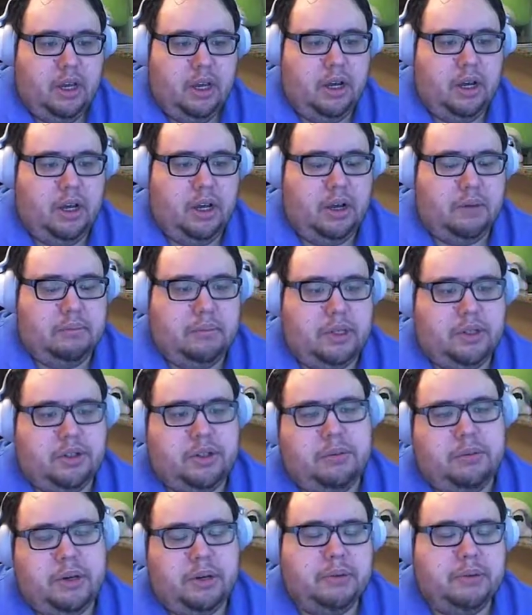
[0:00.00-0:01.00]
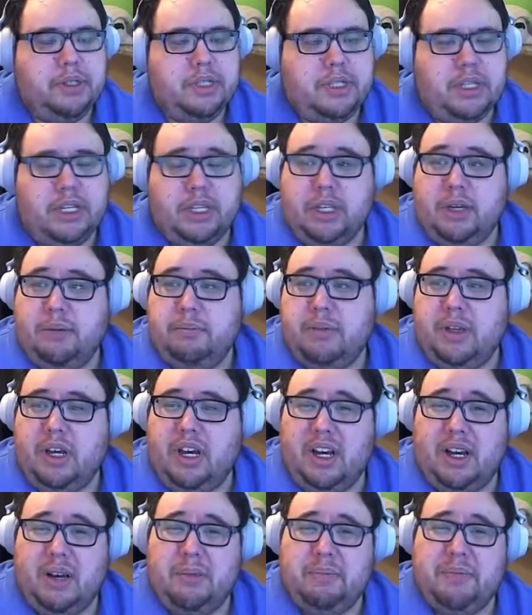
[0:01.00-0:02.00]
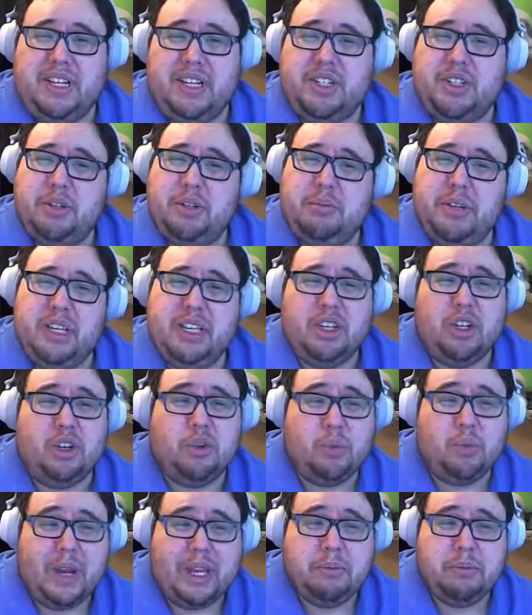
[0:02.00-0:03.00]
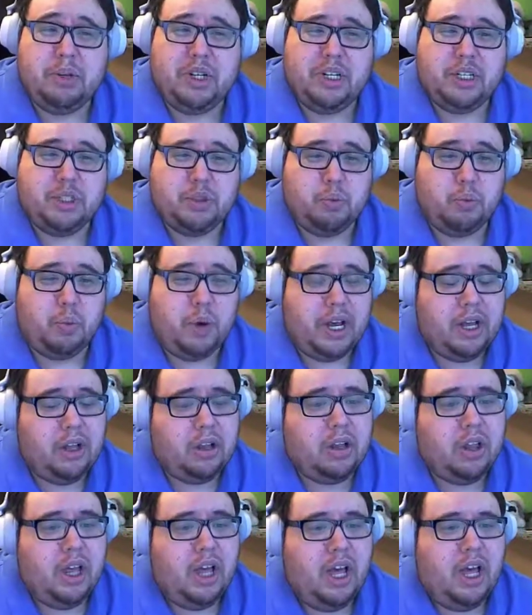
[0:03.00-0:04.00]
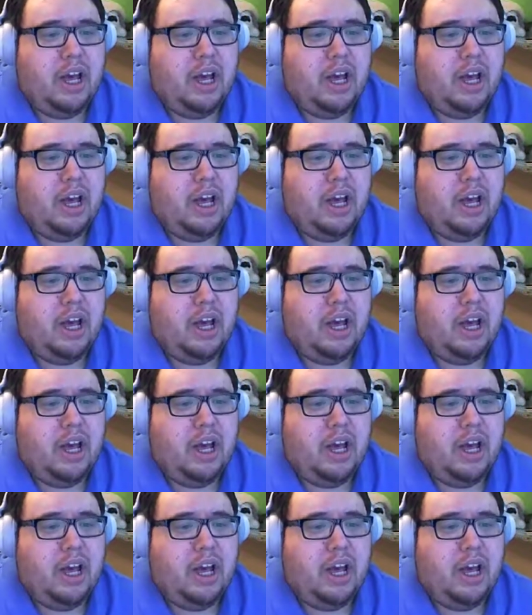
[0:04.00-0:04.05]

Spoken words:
But you should be able to see them. They should be in the grade book as well.